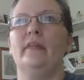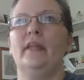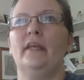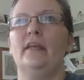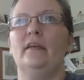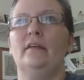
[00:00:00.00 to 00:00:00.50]

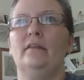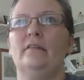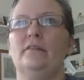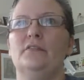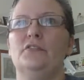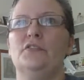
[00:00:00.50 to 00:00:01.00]
Like,
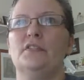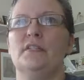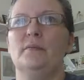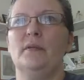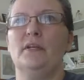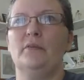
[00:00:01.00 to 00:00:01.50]
just
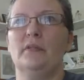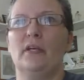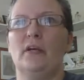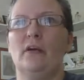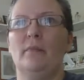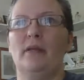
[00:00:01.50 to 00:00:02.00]
let me know in the
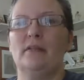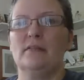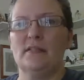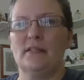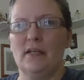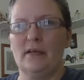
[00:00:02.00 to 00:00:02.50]

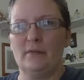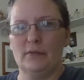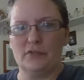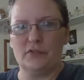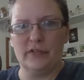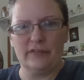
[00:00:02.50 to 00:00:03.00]
comments and I
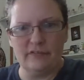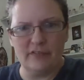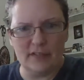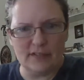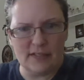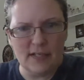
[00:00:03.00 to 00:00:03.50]
will try to
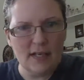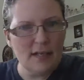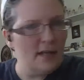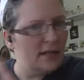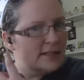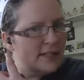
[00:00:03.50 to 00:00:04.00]
fix,
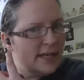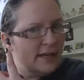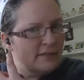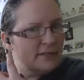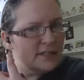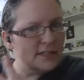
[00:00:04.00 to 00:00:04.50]
because I
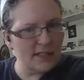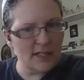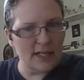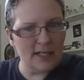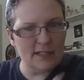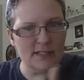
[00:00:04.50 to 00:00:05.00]
have this
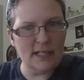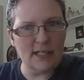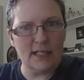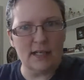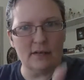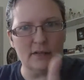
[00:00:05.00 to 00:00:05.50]
and I can take
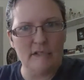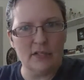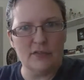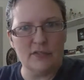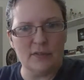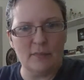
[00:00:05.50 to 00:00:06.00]
it out and
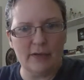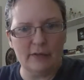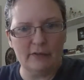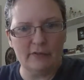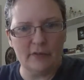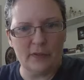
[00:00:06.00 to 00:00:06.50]
use the
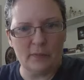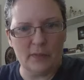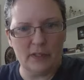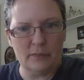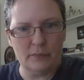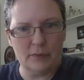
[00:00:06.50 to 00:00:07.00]
microphone on
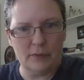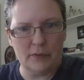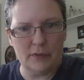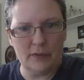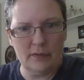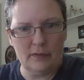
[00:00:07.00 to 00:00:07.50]
my
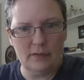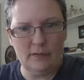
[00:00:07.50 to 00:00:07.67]
computer.